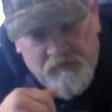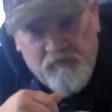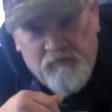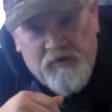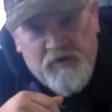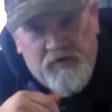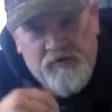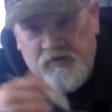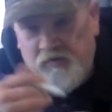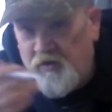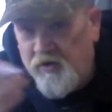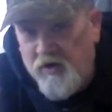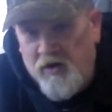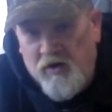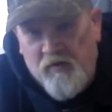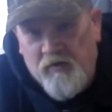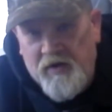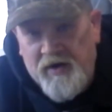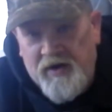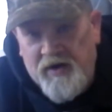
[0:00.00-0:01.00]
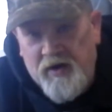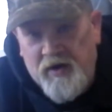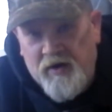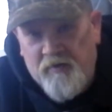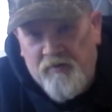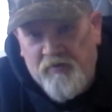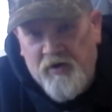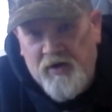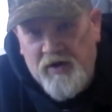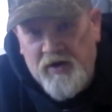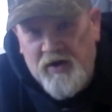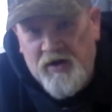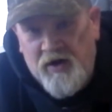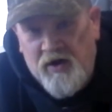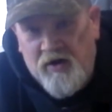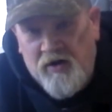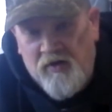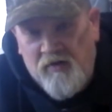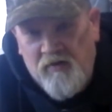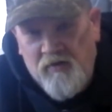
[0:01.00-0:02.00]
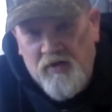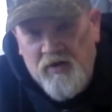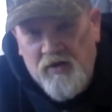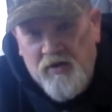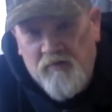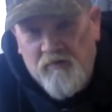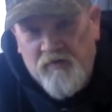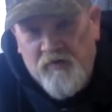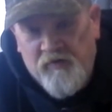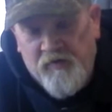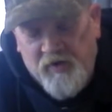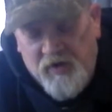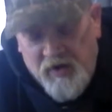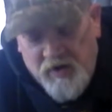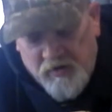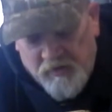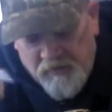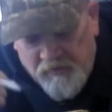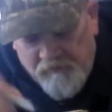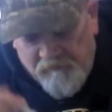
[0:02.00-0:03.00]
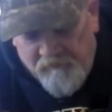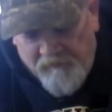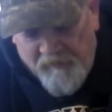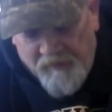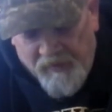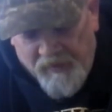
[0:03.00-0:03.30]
which we're all raking up right now for the garden,